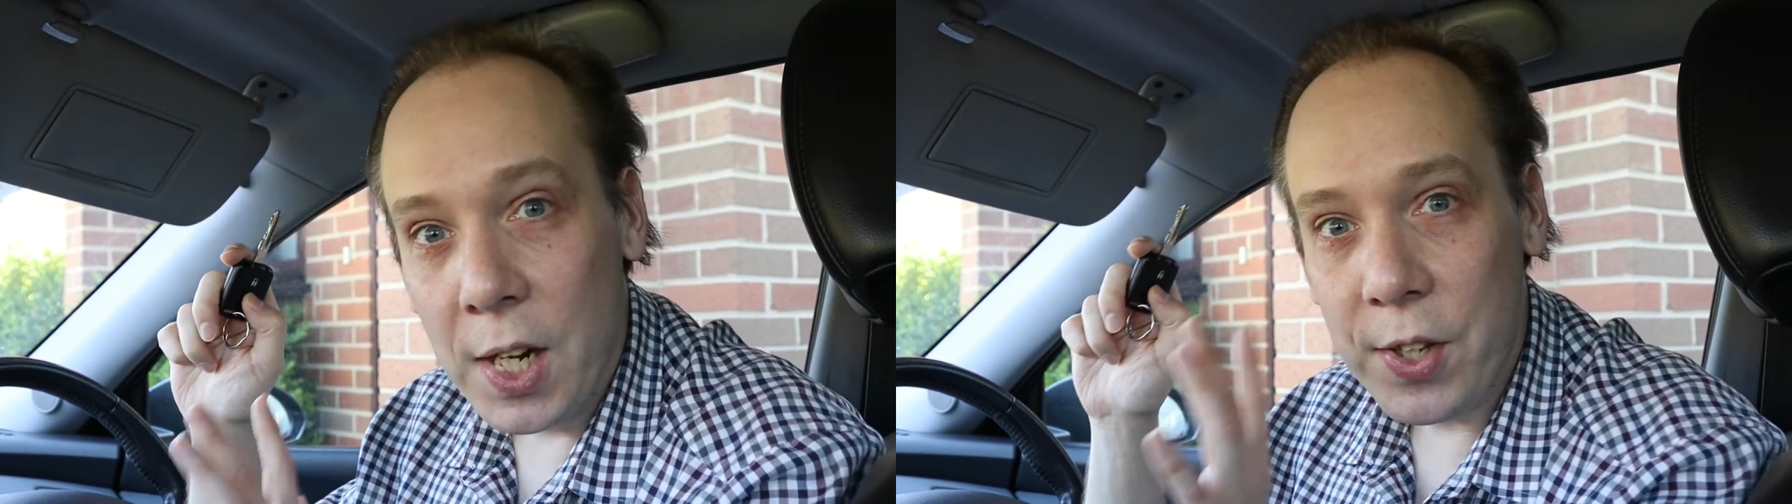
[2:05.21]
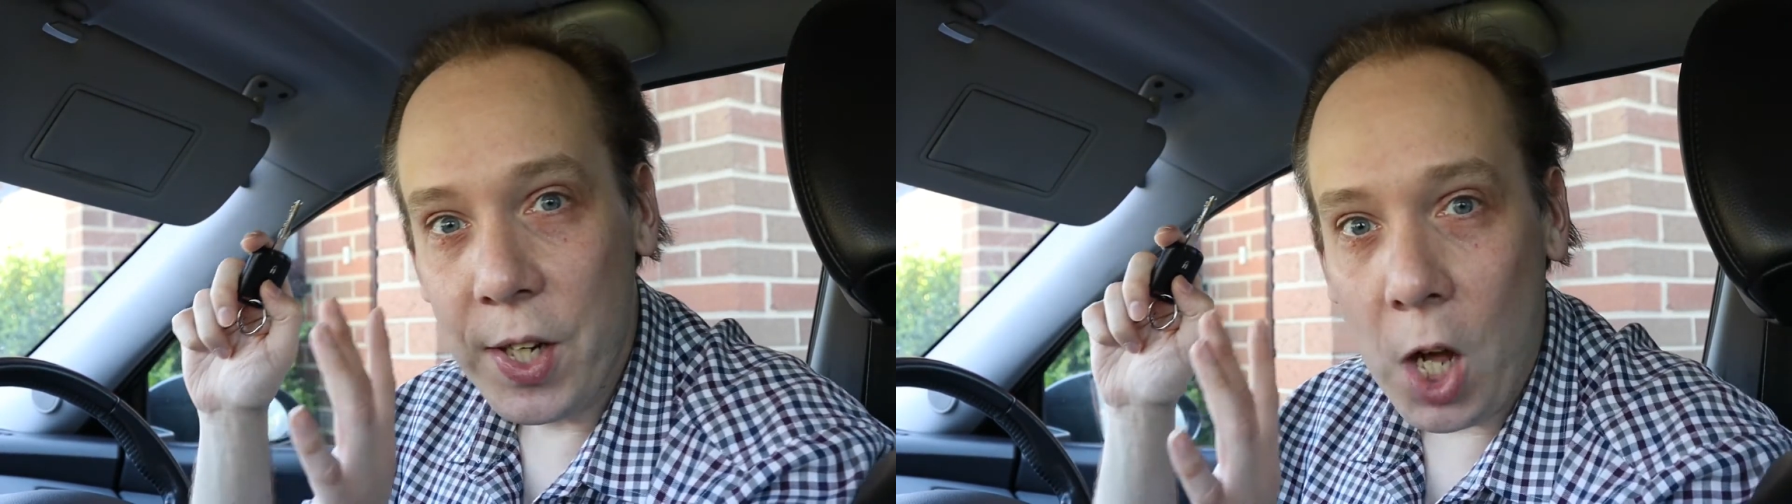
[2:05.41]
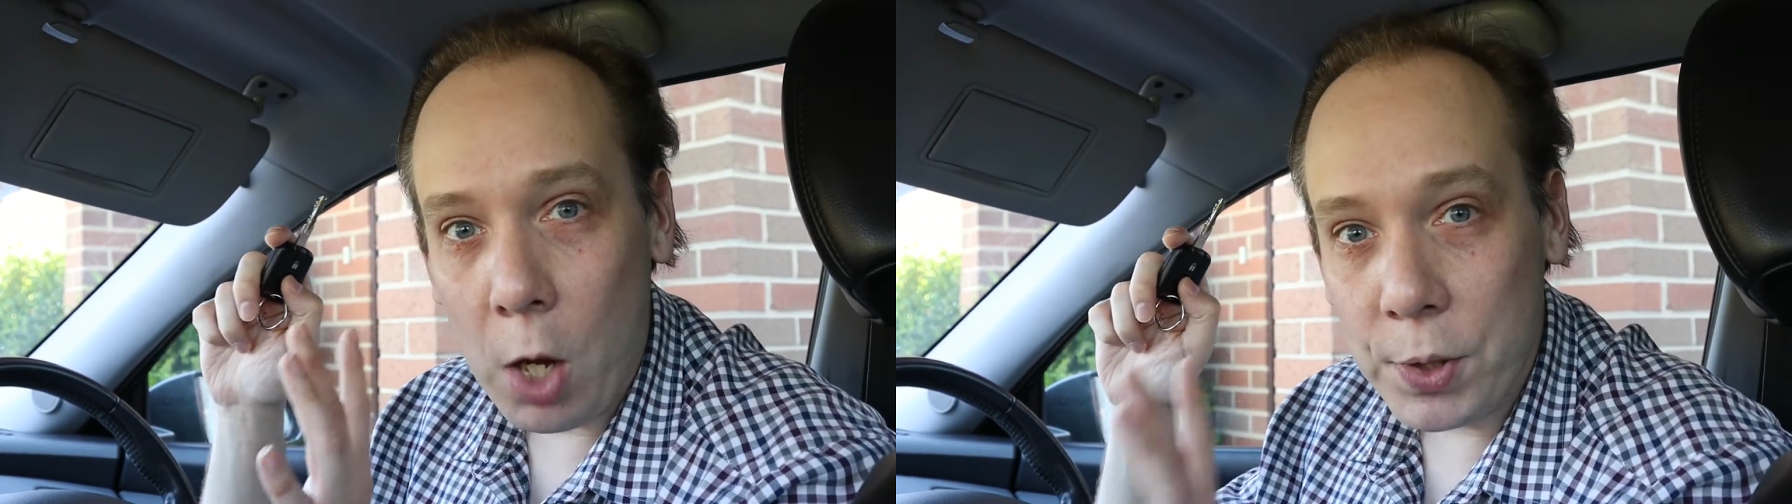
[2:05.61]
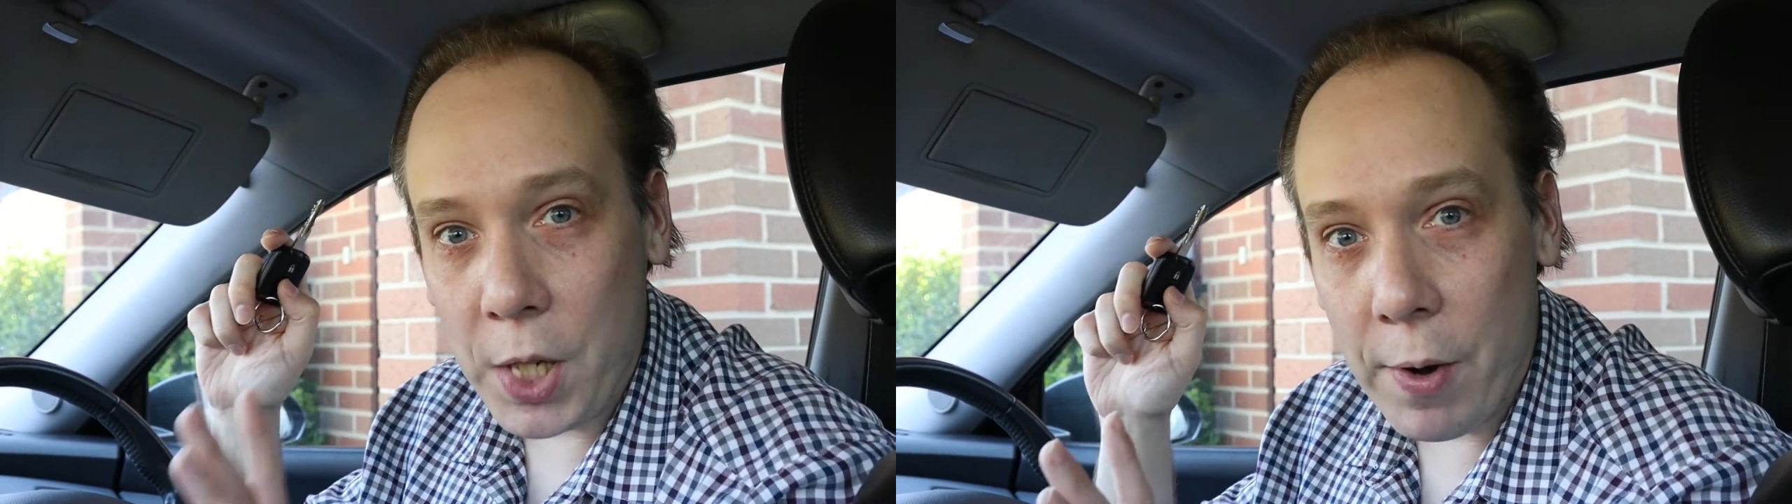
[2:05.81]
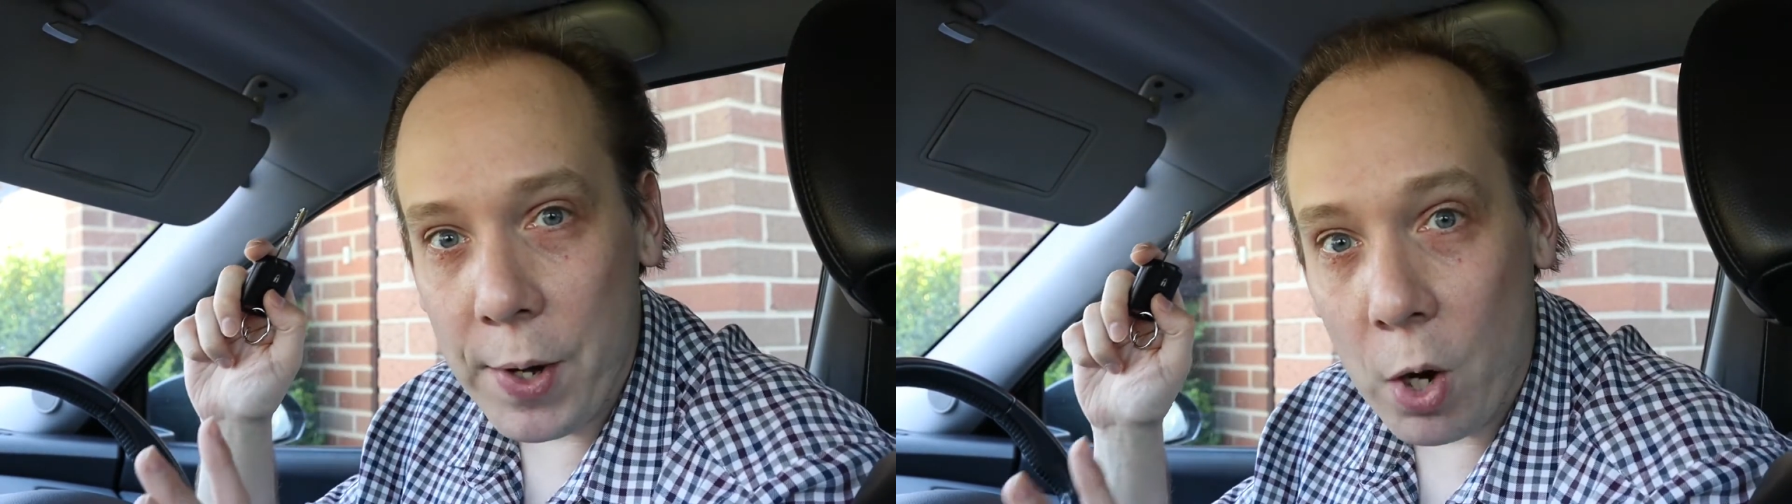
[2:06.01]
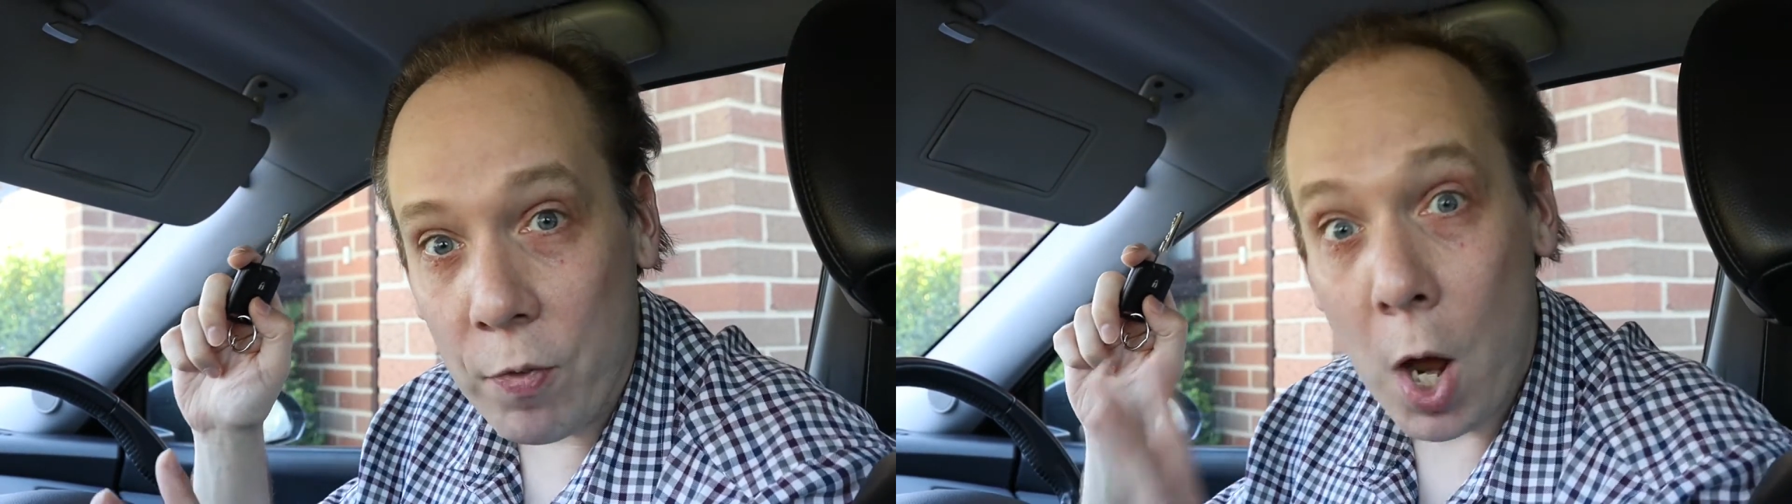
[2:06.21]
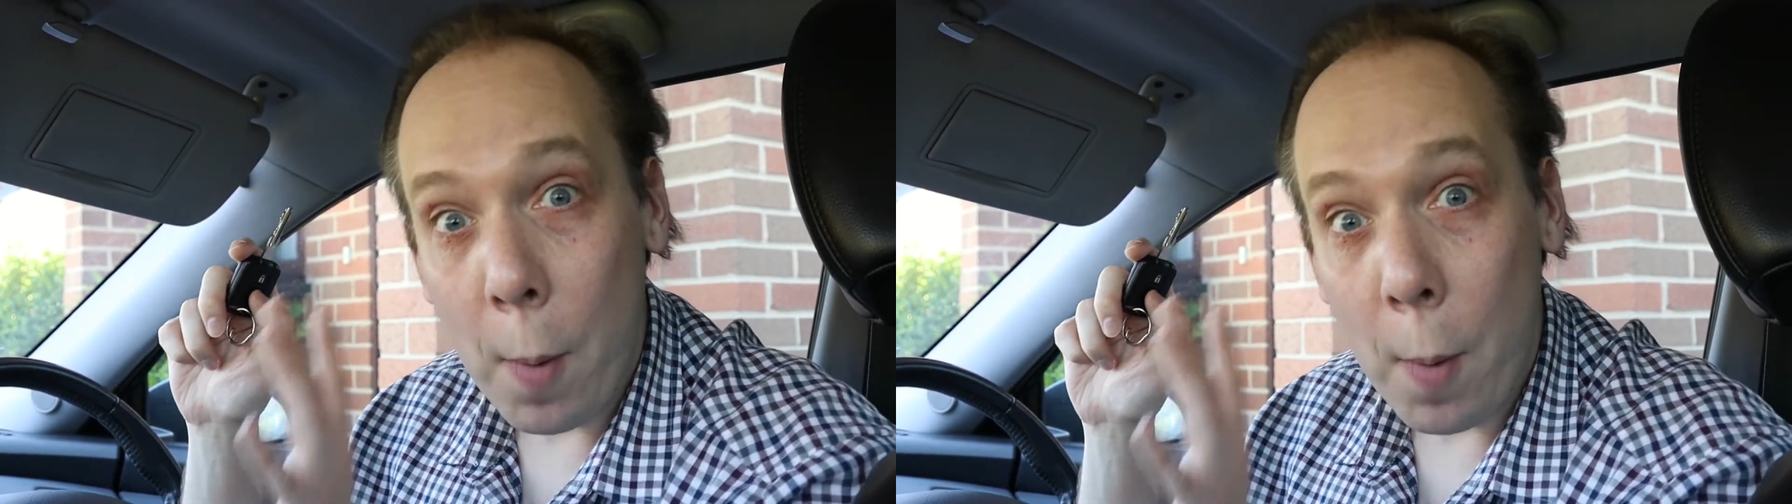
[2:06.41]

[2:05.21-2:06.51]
the alarm's going off,